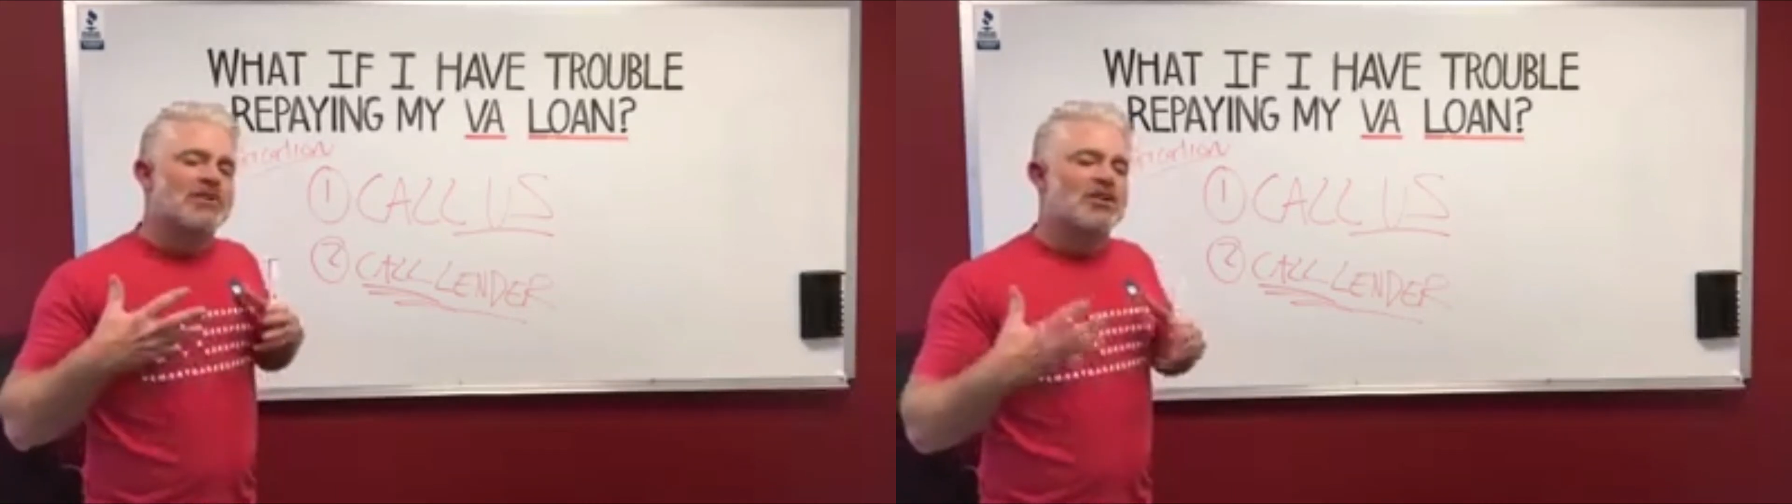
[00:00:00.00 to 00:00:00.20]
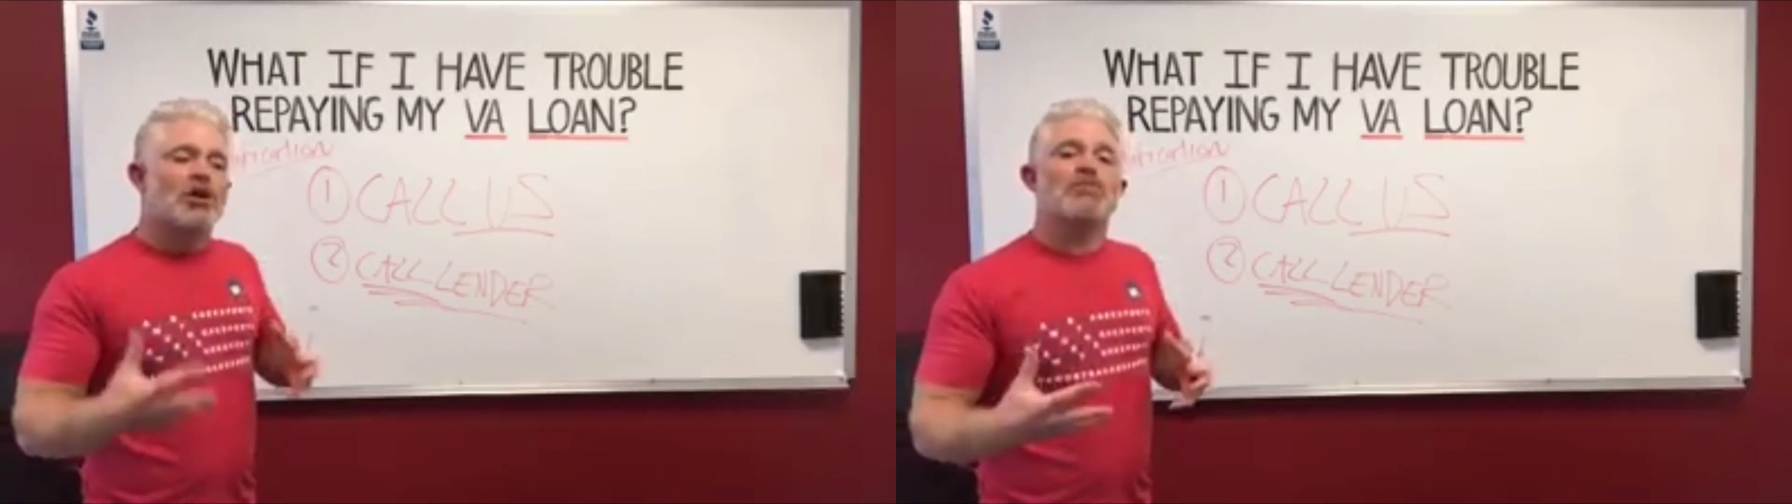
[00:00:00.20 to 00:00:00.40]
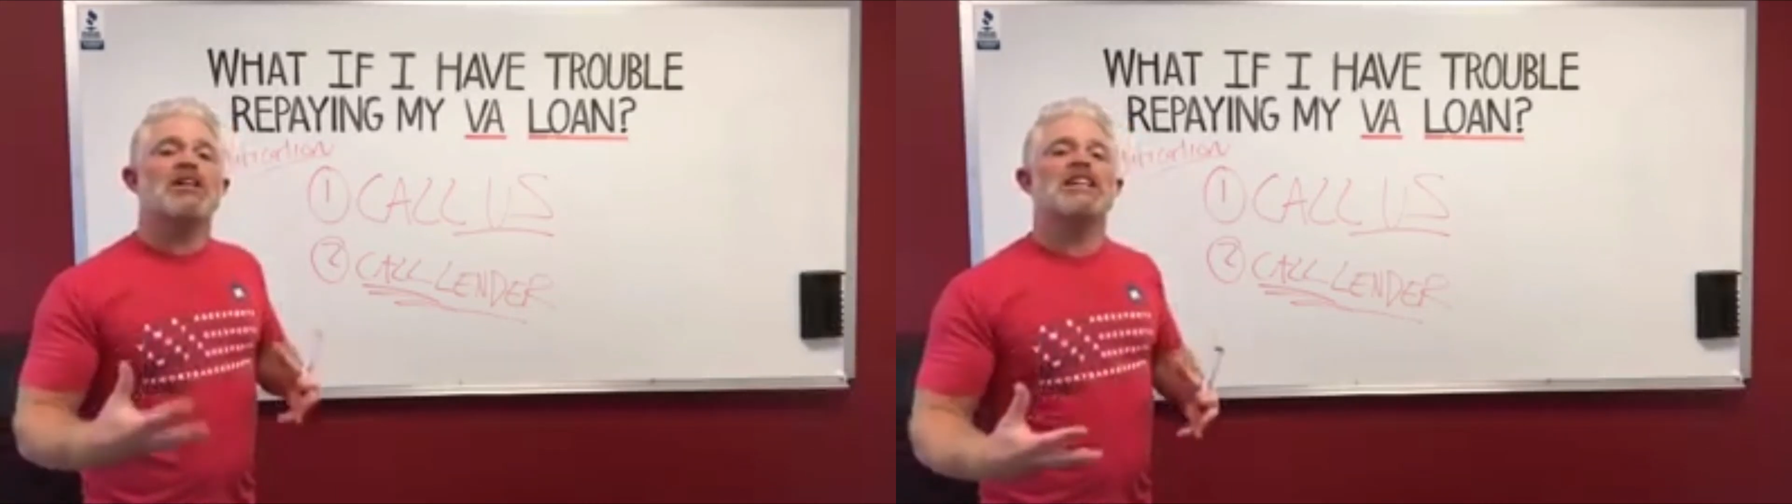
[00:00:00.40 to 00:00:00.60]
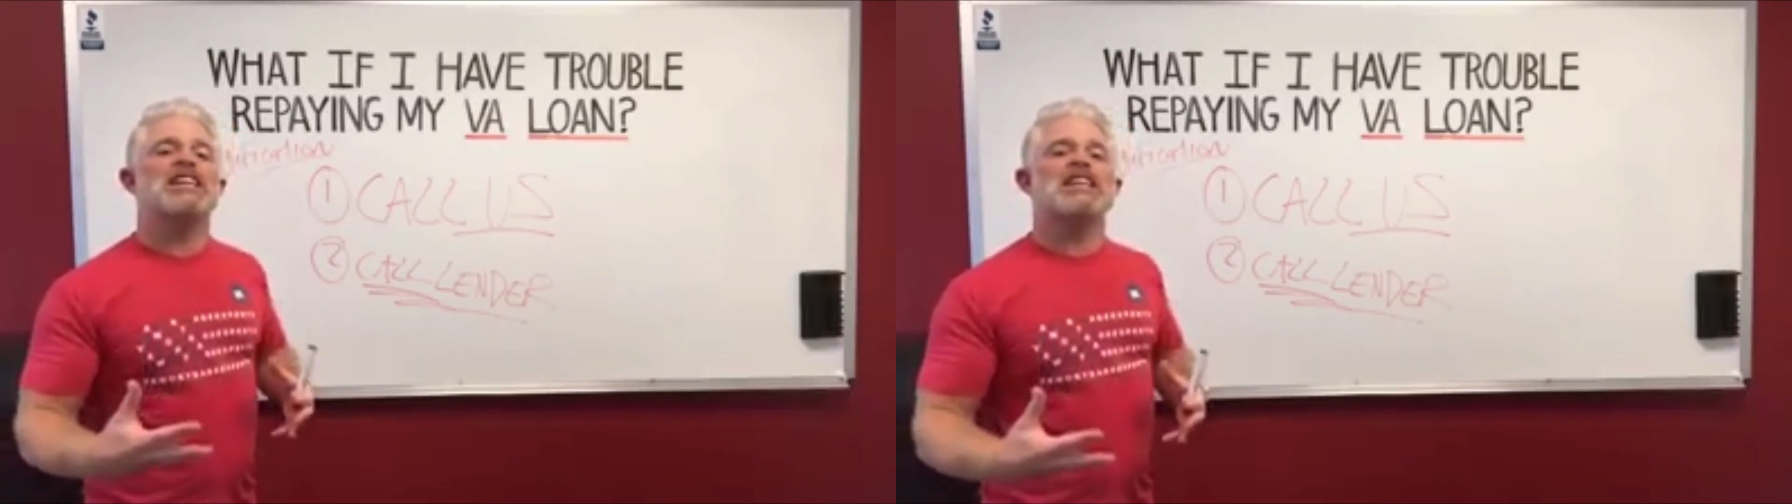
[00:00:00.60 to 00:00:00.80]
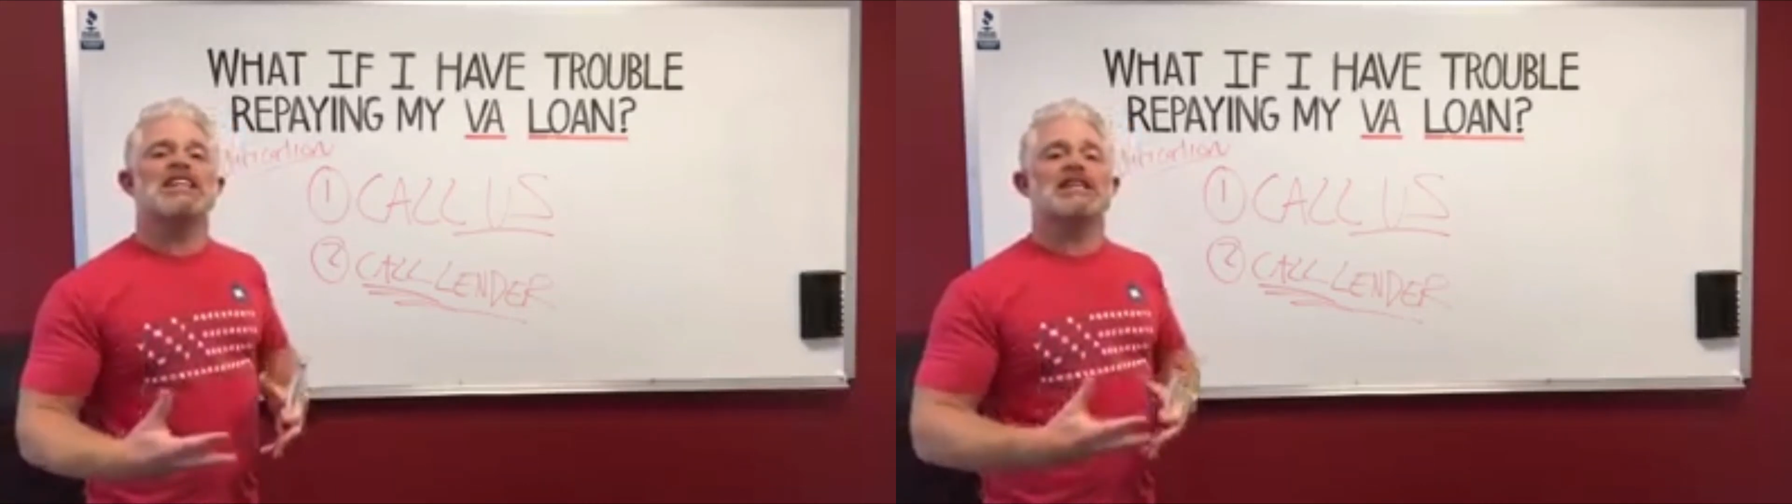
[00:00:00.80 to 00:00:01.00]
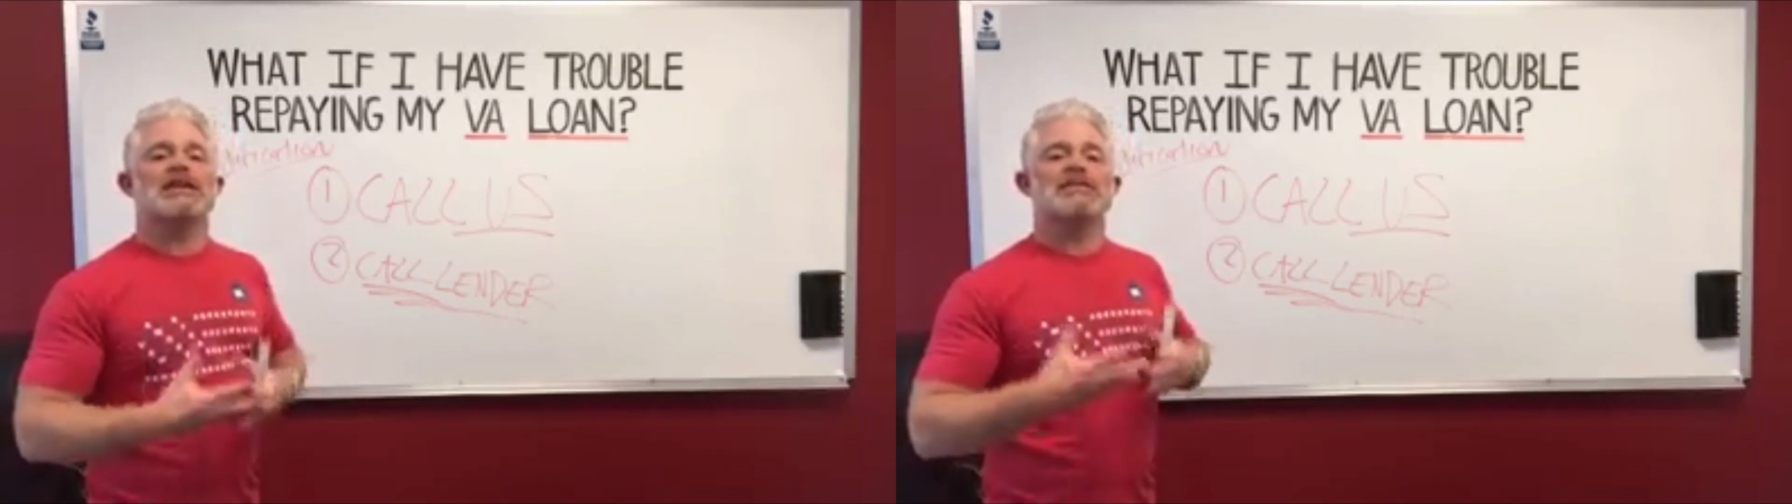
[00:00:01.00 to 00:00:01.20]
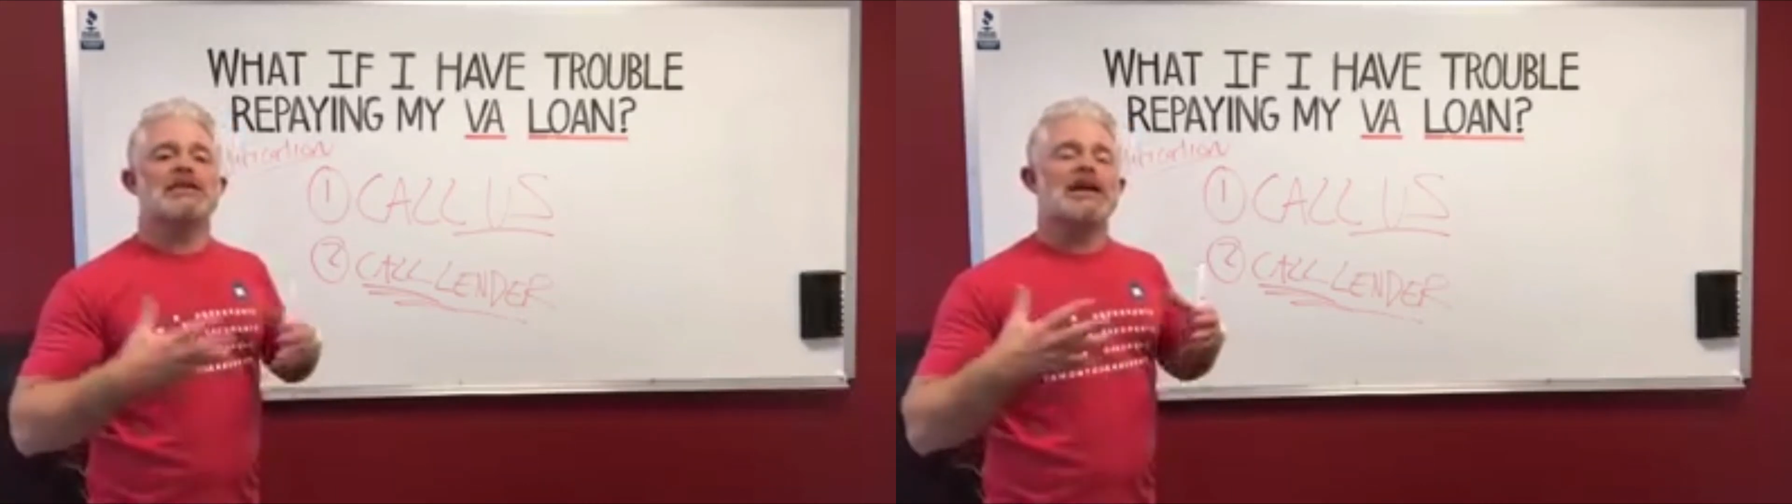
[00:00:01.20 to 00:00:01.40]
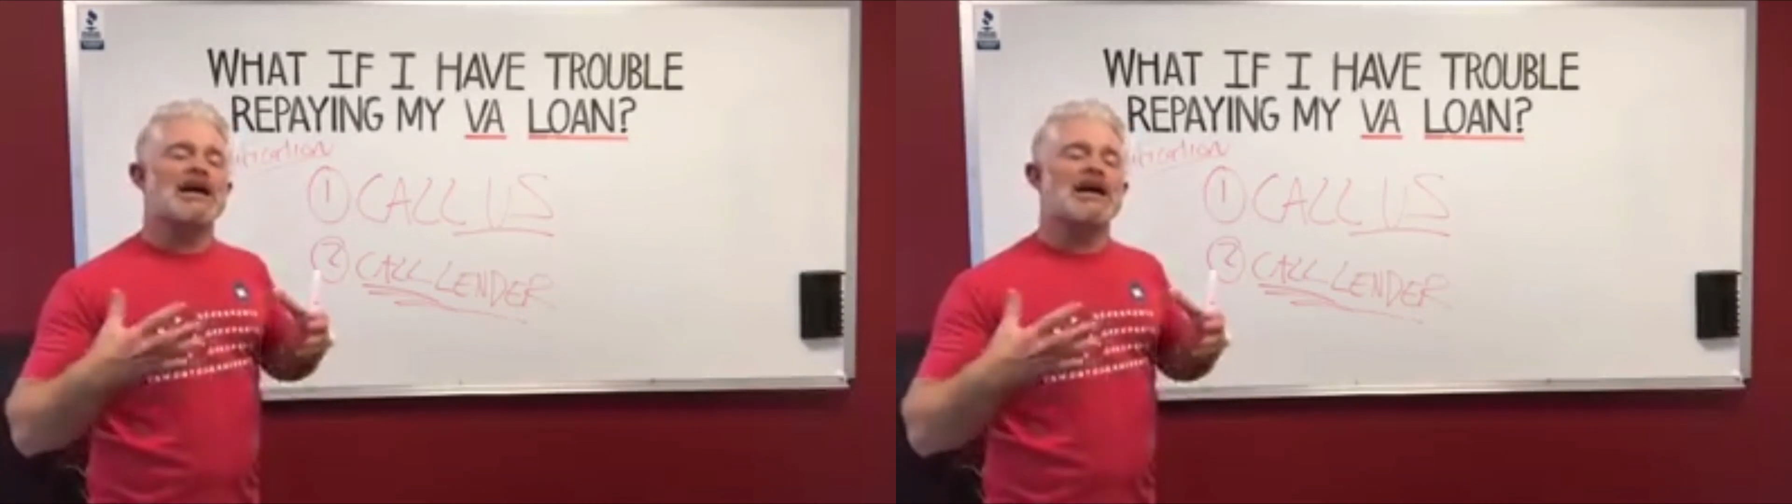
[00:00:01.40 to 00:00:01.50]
come clean and